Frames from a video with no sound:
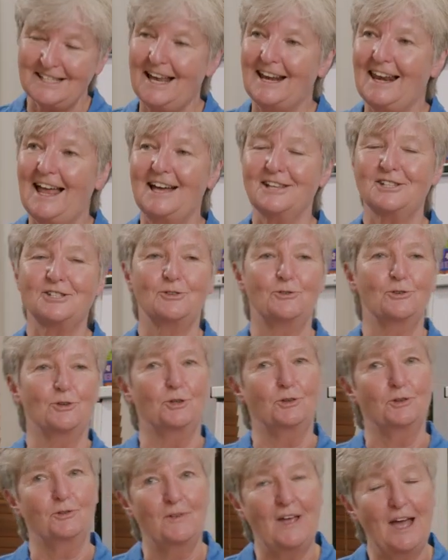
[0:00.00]
I last saw
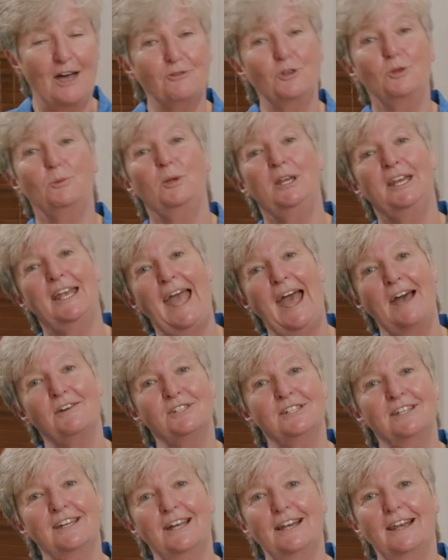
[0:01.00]
you? Have you been
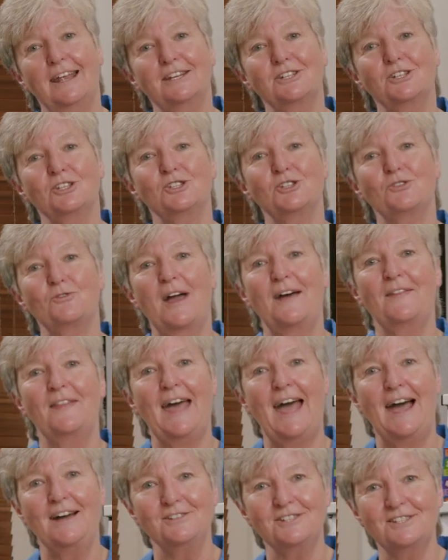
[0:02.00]
counting collections around the
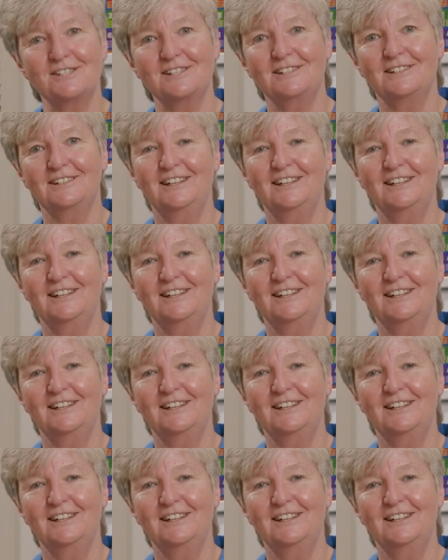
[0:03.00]
house?